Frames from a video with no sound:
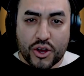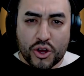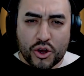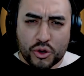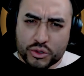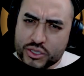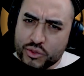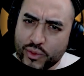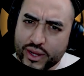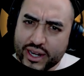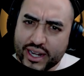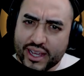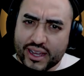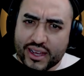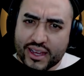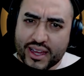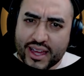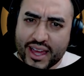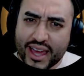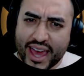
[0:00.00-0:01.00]
who's winning?
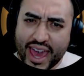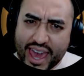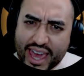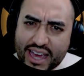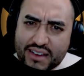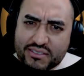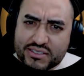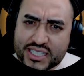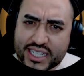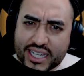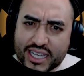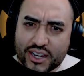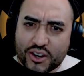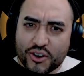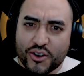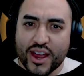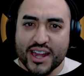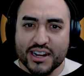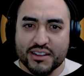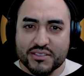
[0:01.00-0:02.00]
AFC or
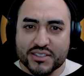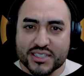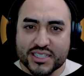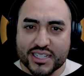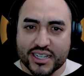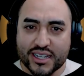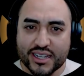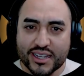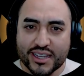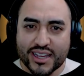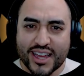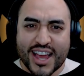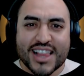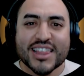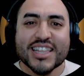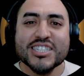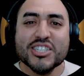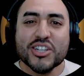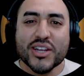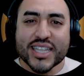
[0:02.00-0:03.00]
NFC?
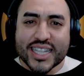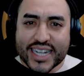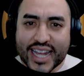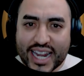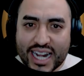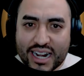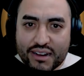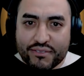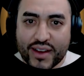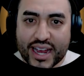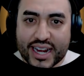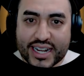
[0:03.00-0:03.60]
Let's look at the data to find